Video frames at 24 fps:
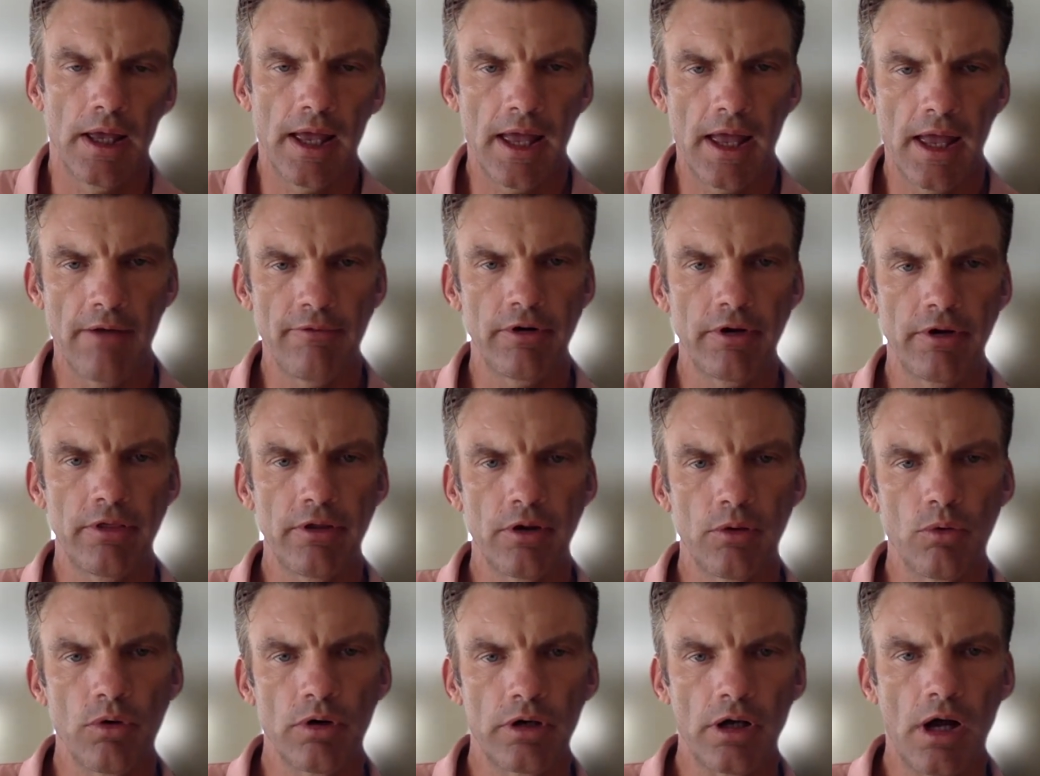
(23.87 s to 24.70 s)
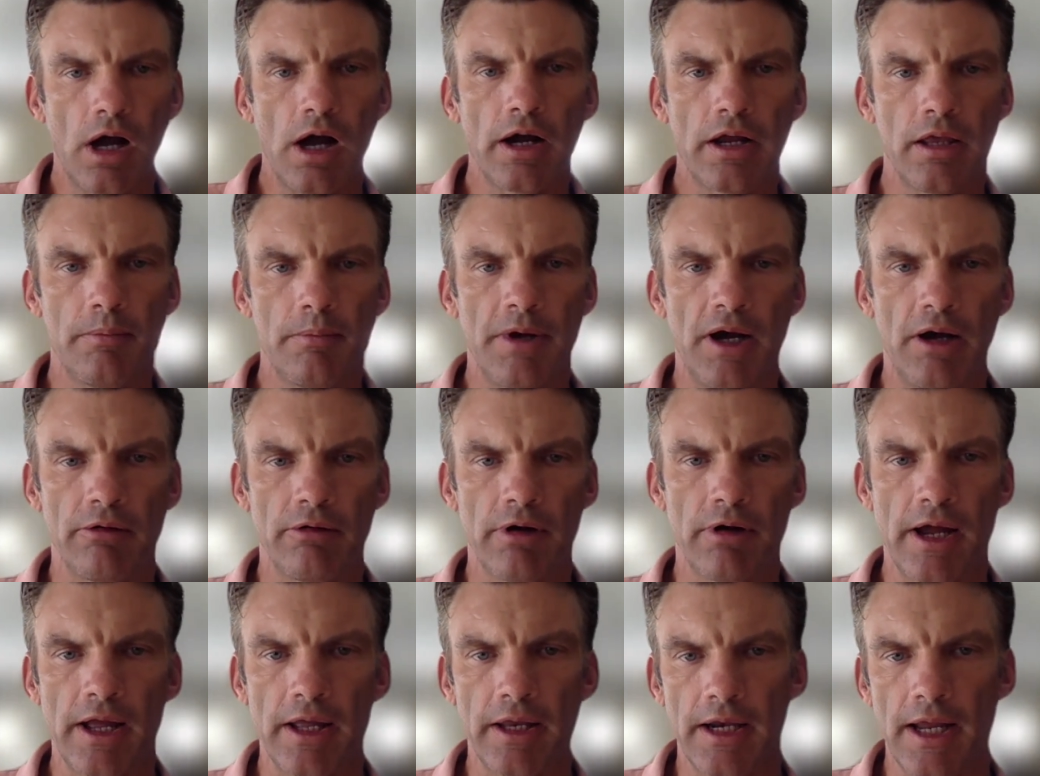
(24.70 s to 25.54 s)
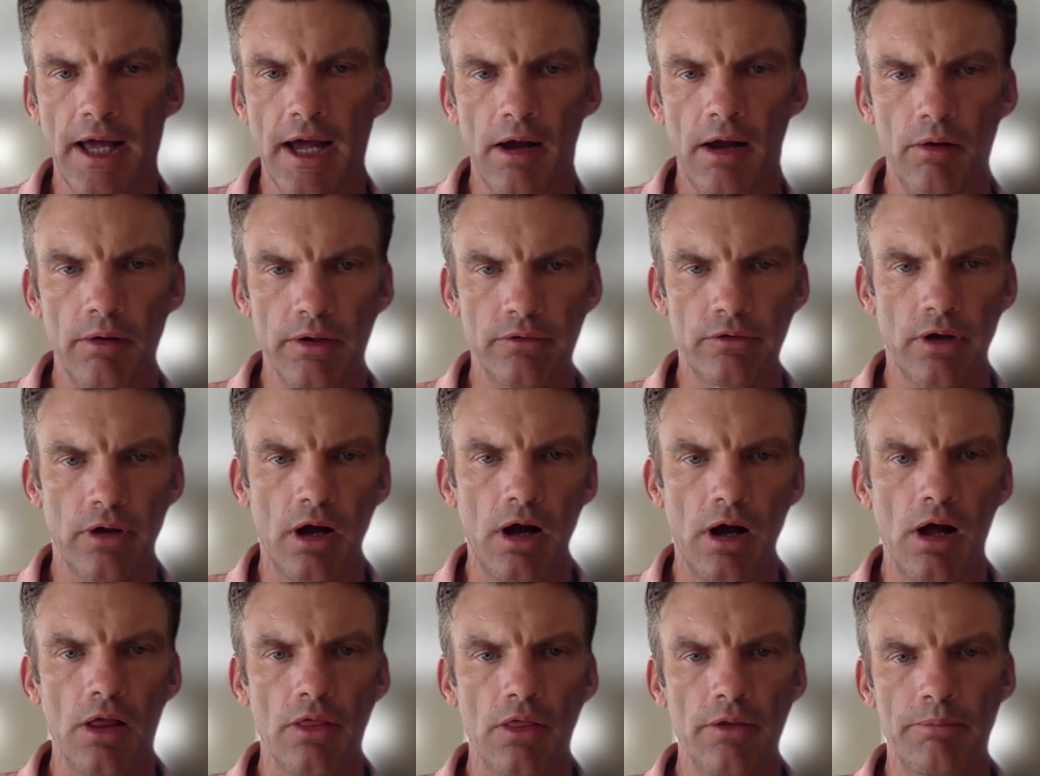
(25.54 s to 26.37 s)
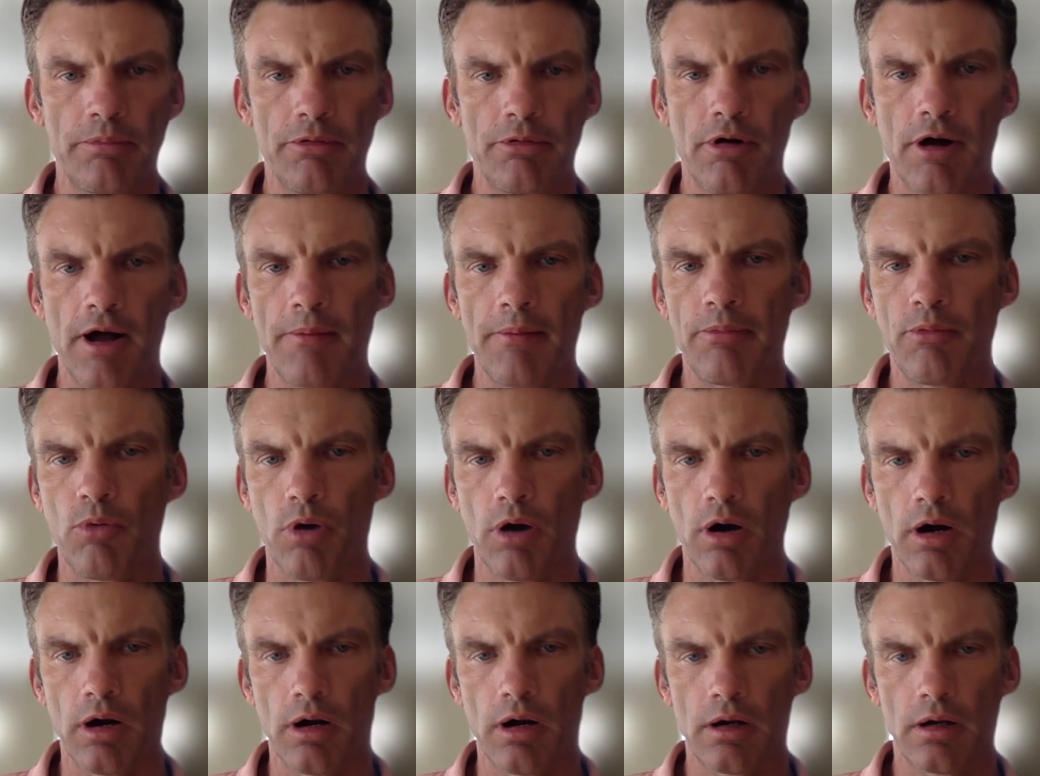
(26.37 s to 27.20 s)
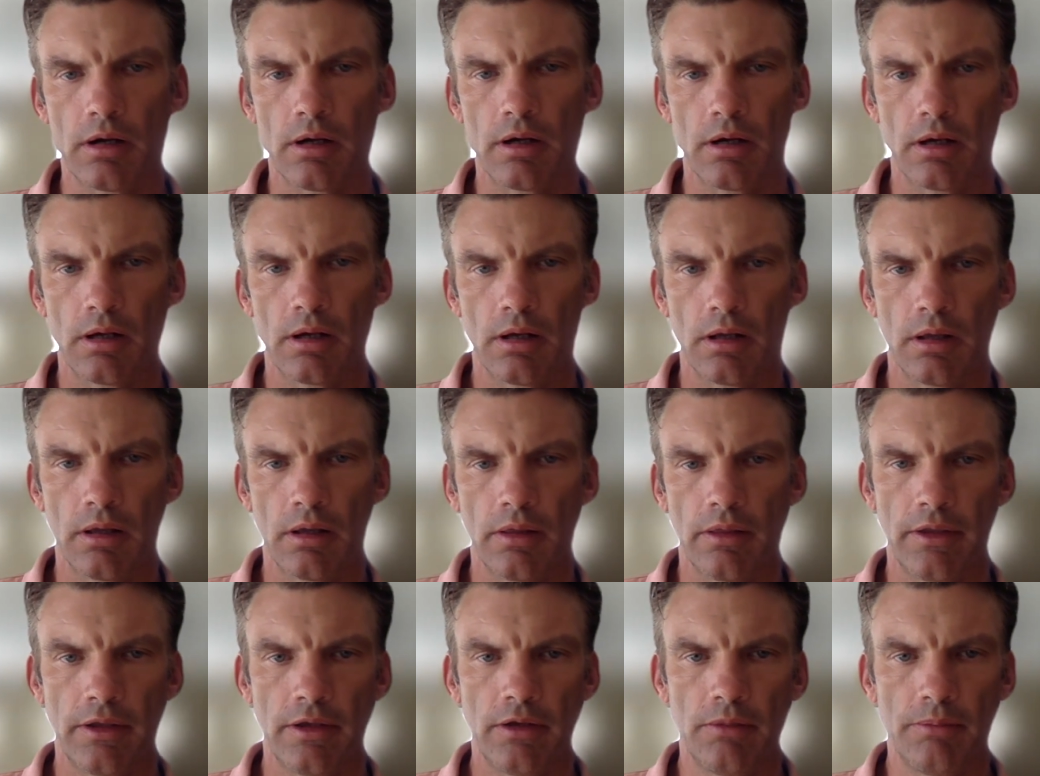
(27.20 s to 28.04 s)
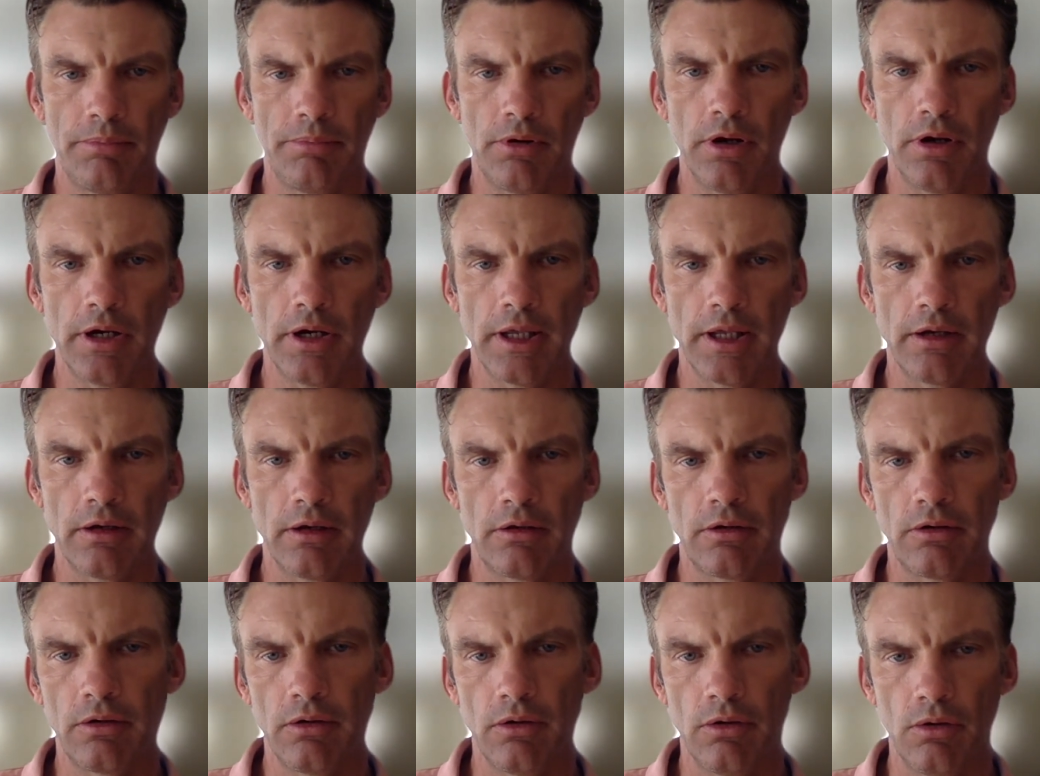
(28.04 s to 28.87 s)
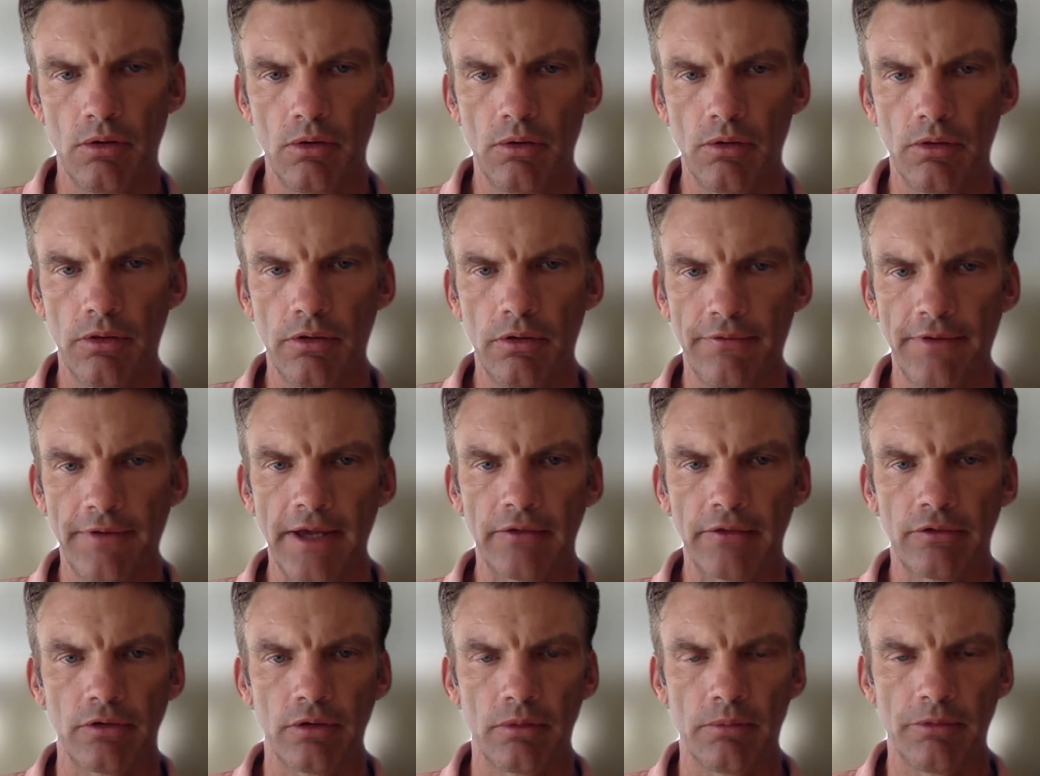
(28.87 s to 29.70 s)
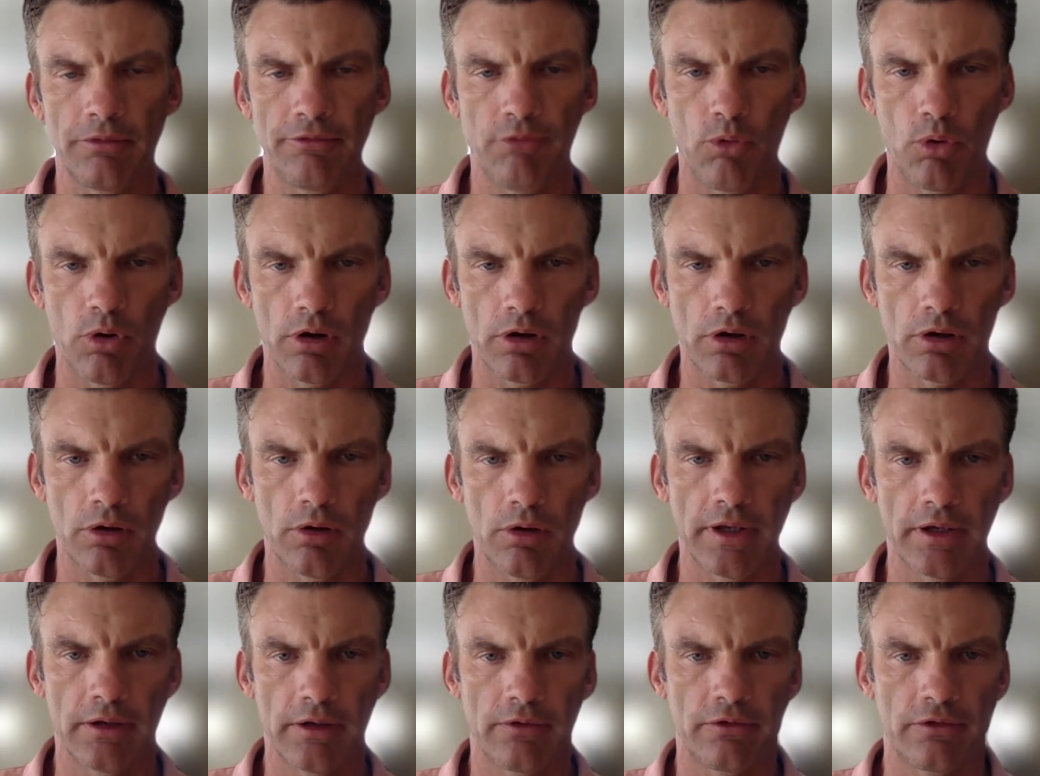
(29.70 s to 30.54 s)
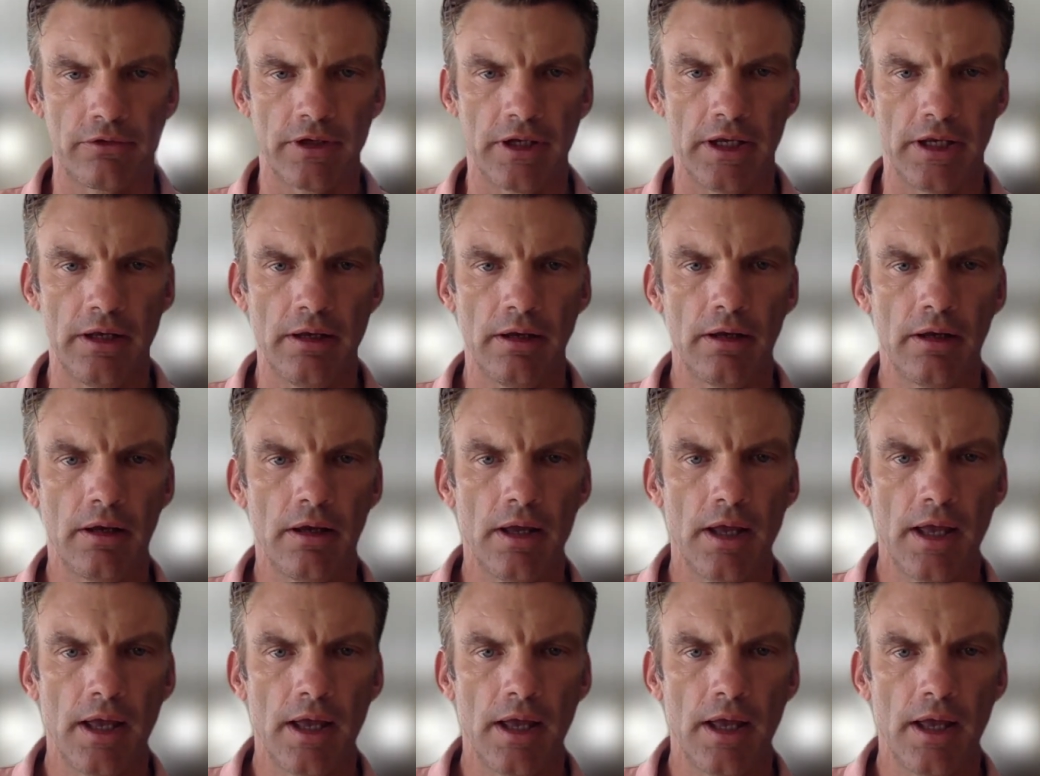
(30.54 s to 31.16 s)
Everything we're talking about right now is all the prep work that you put into the vessel before going to sea,